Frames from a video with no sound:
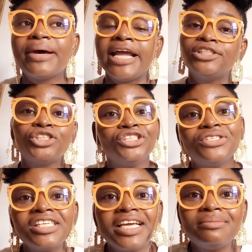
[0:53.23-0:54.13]
by
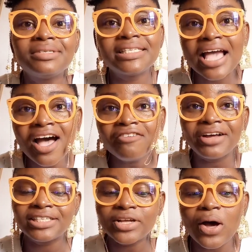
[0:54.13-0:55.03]
introducing himself as